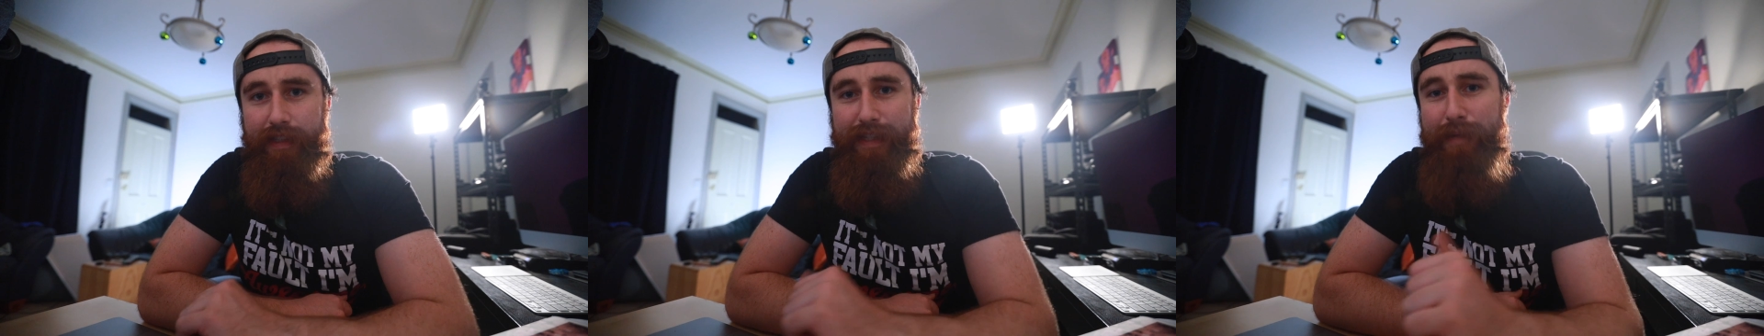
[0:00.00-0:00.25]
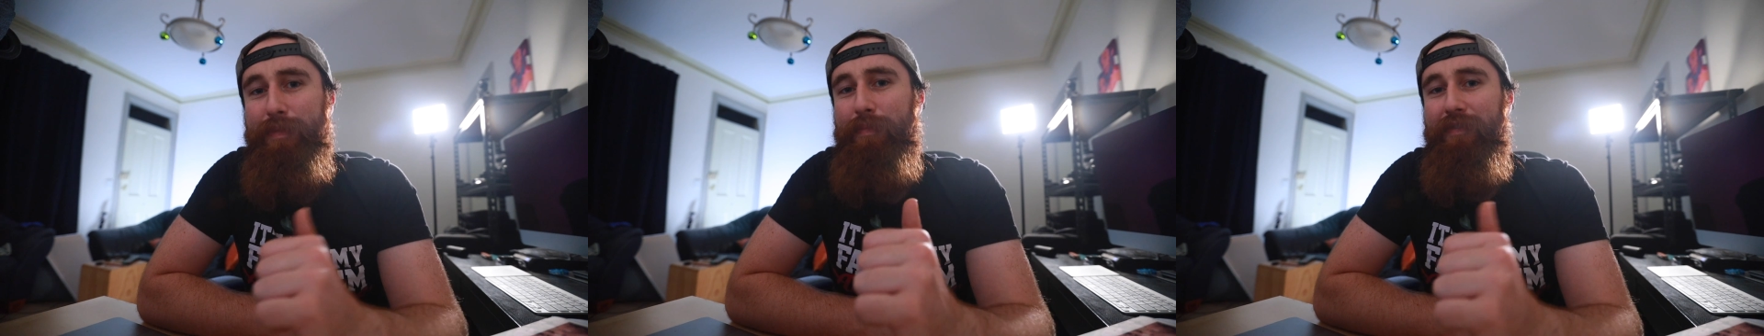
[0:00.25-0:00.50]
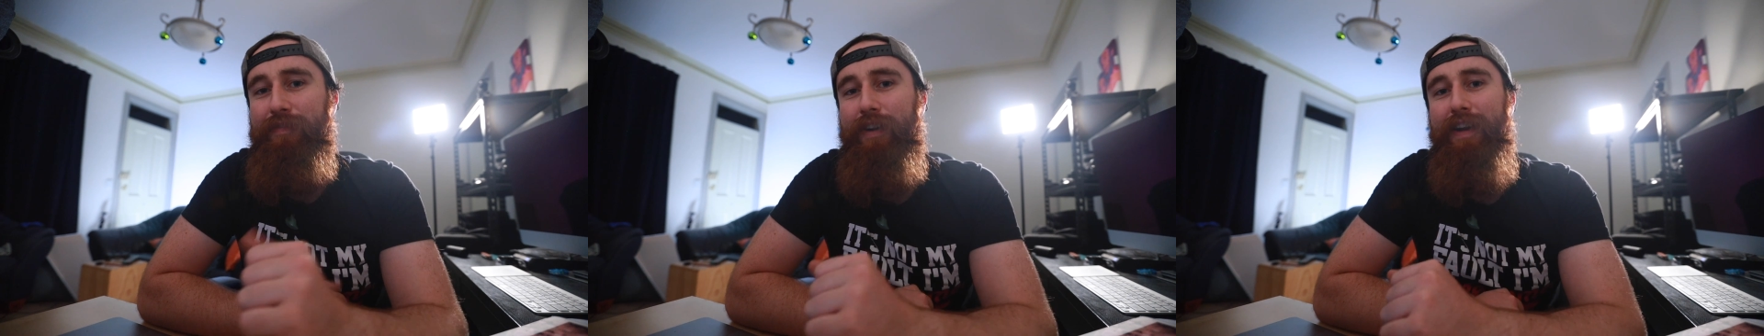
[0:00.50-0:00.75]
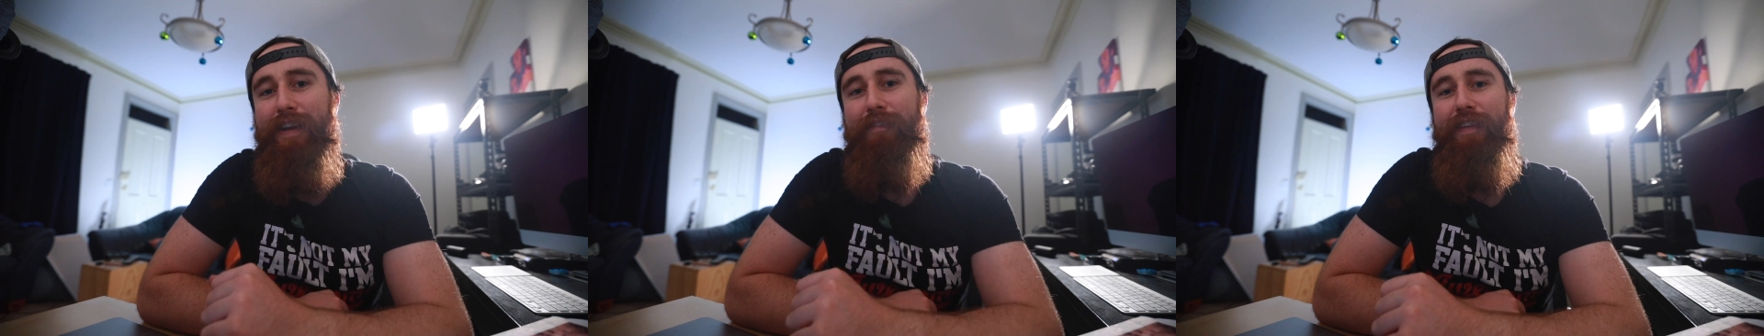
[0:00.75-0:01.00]
Tip number
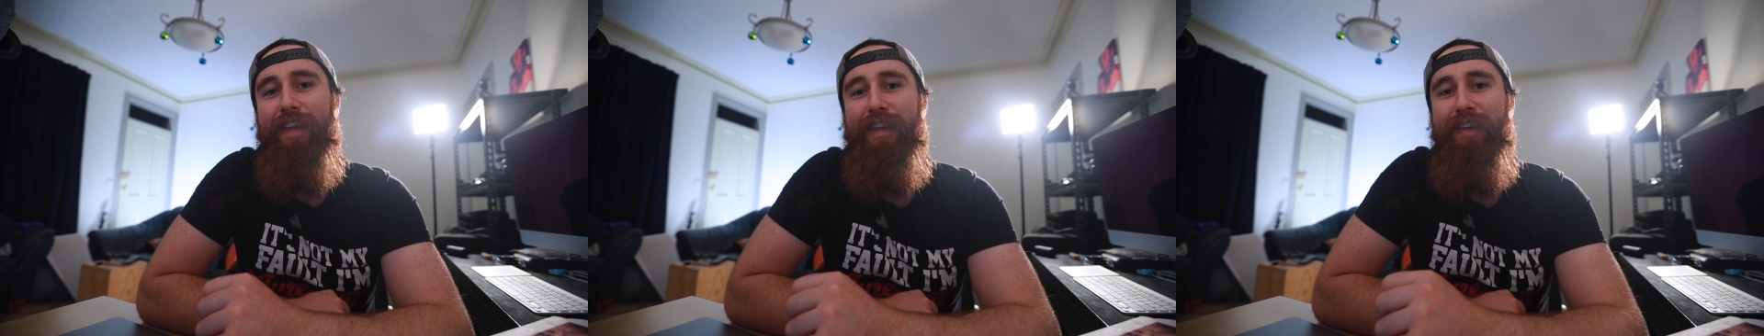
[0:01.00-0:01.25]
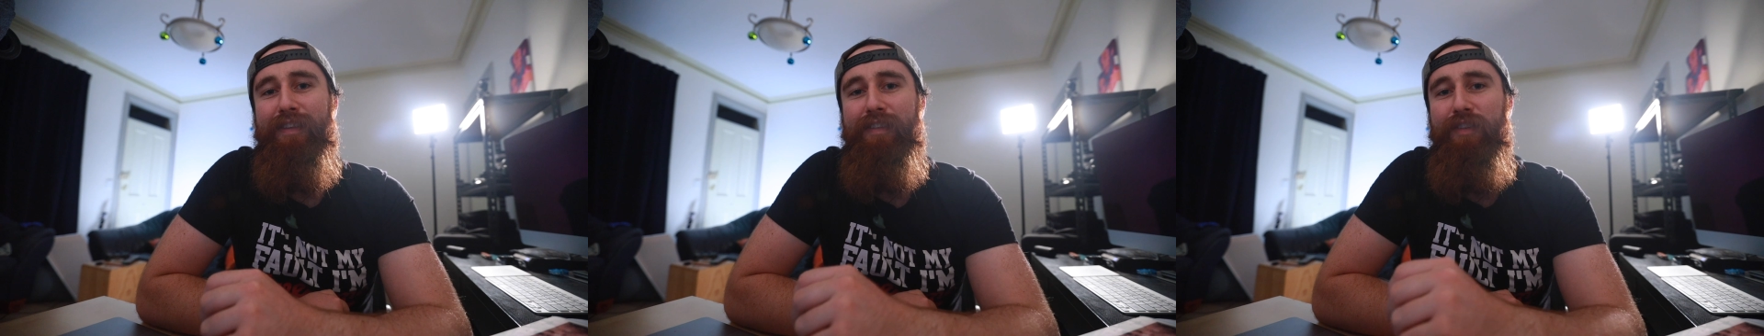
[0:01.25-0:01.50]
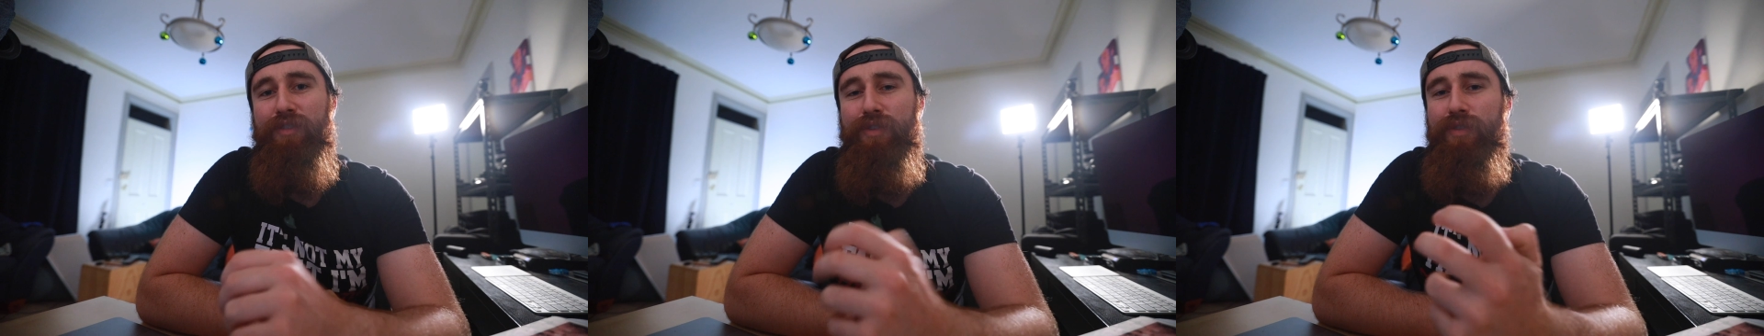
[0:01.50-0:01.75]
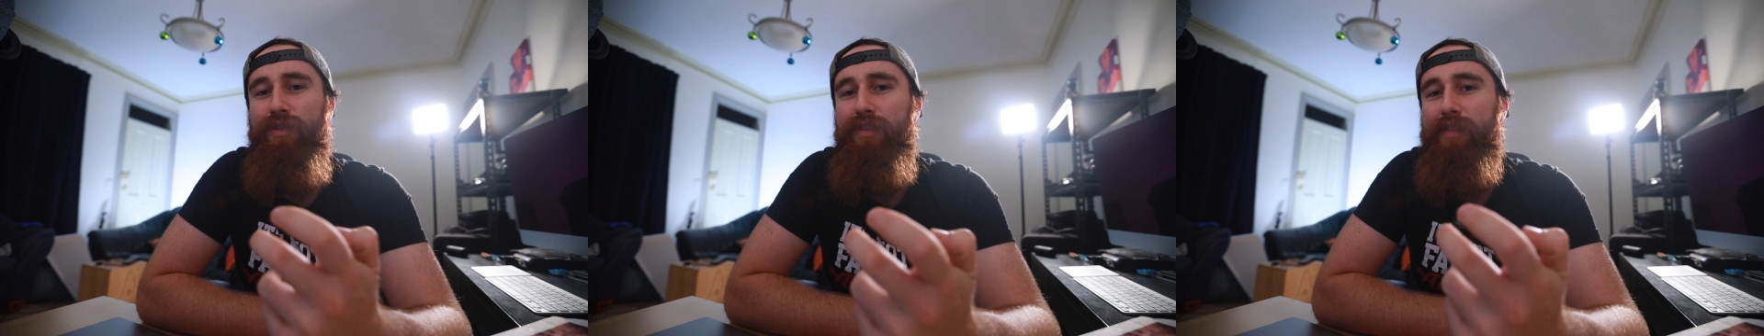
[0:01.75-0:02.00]
5 is
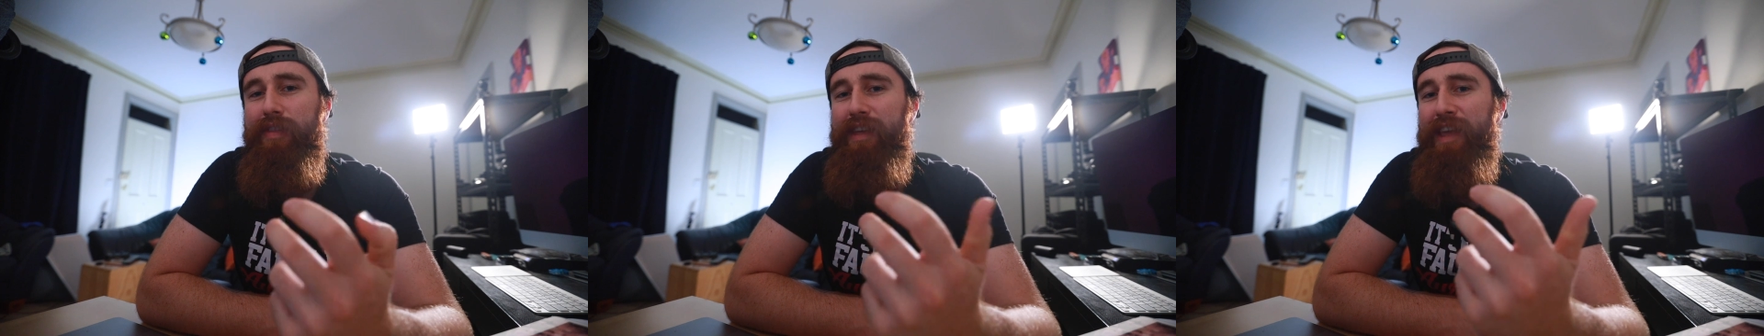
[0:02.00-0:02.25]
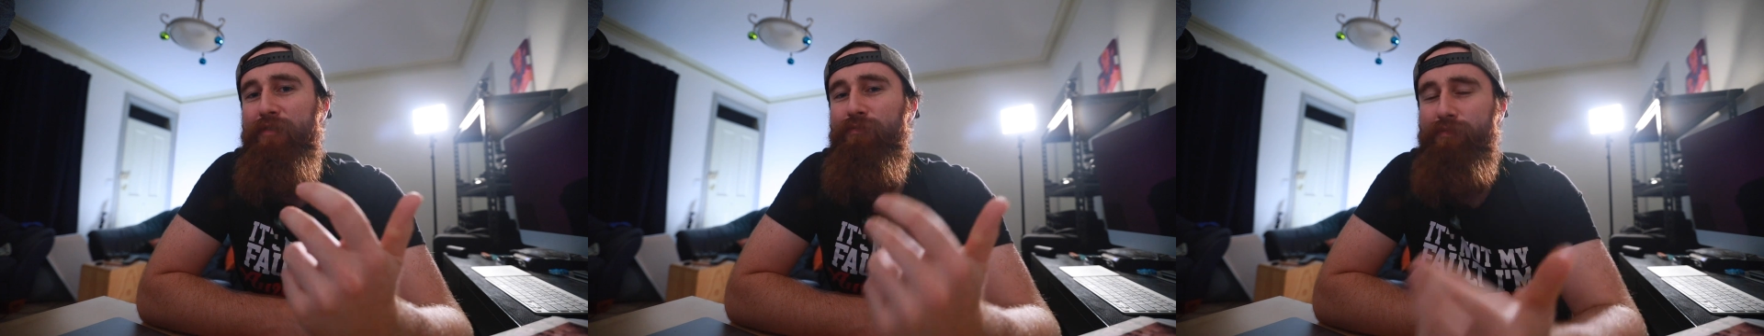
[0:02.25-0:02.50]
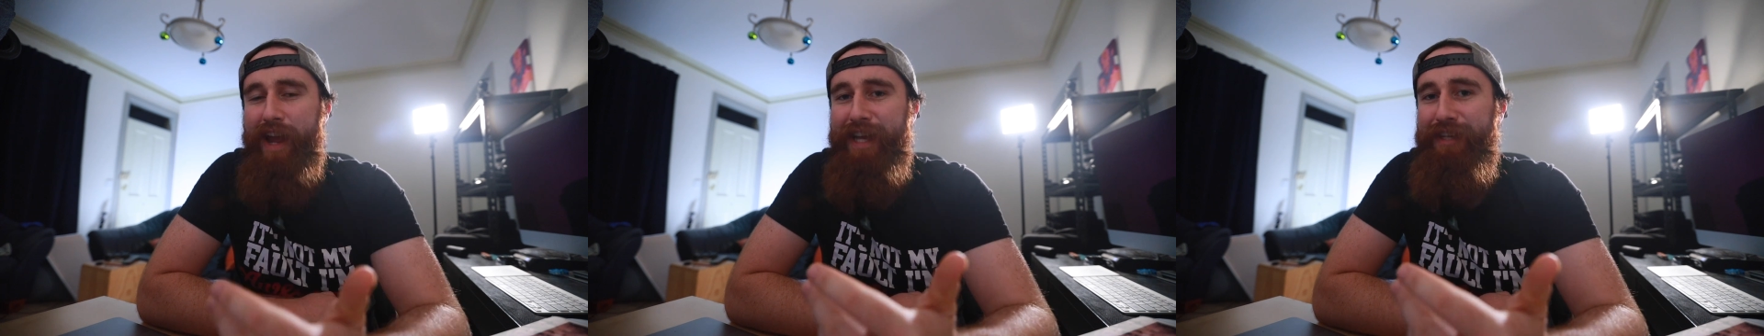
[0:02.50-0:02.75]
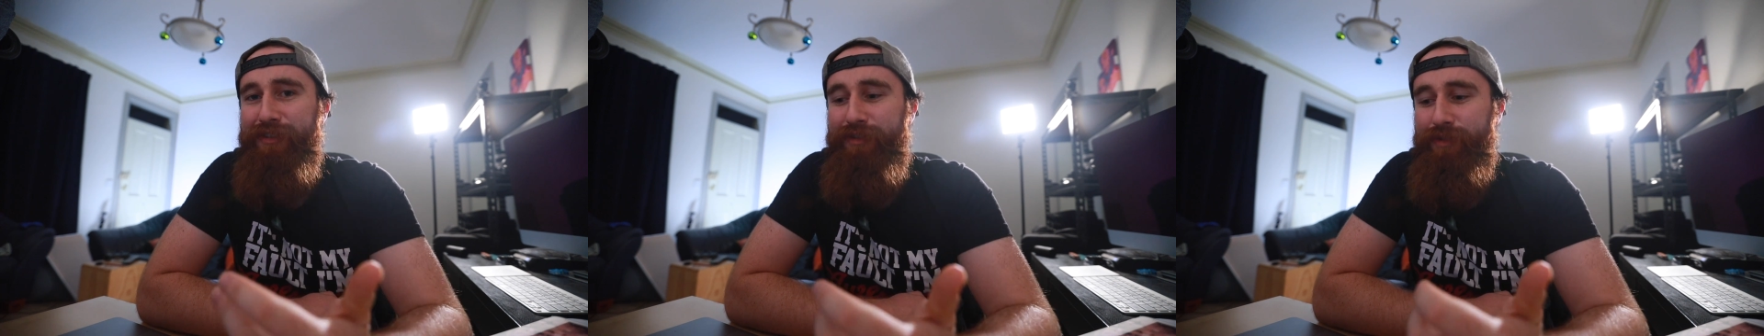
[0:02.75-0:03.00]
use the
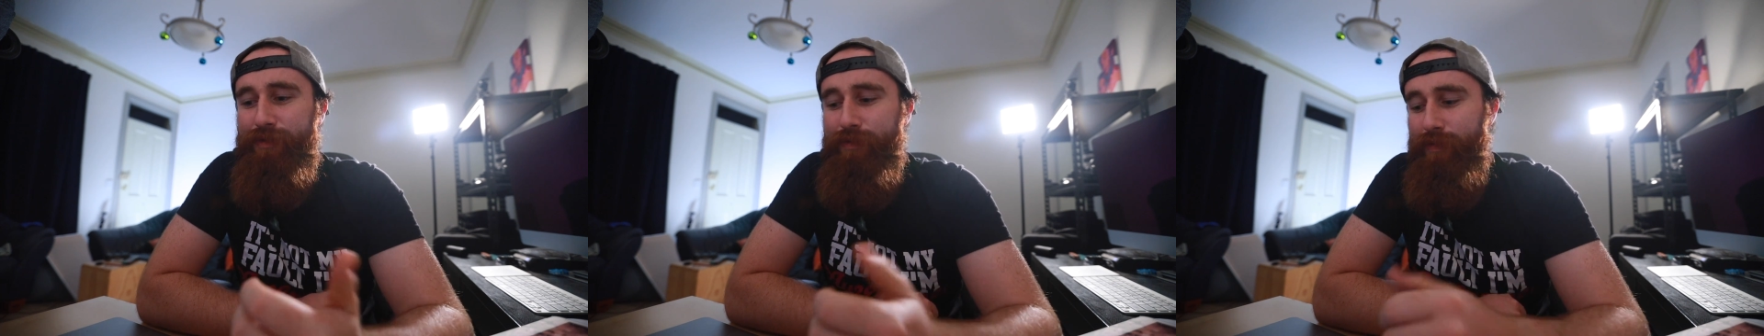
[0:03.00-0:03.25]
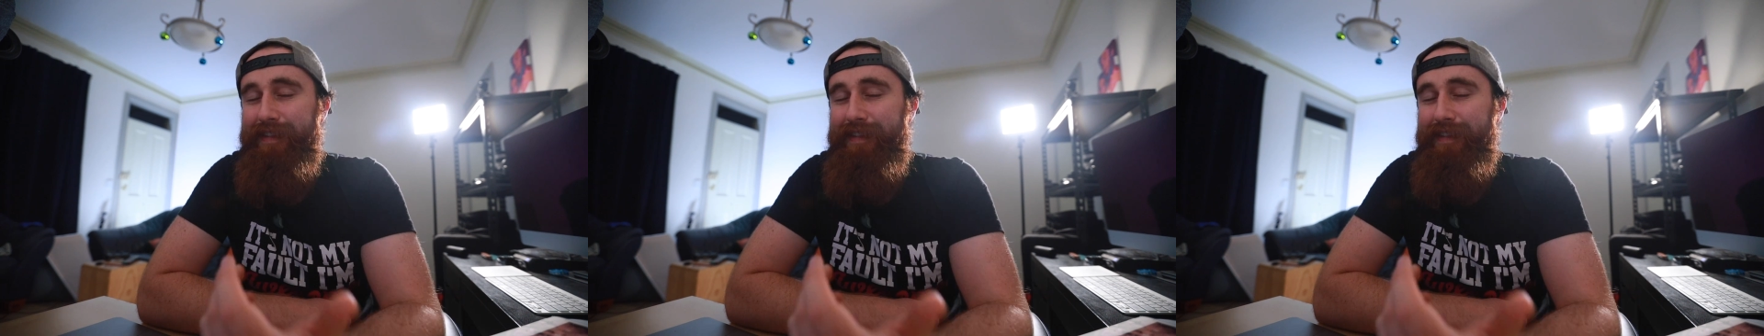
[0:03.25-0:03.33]
range tool.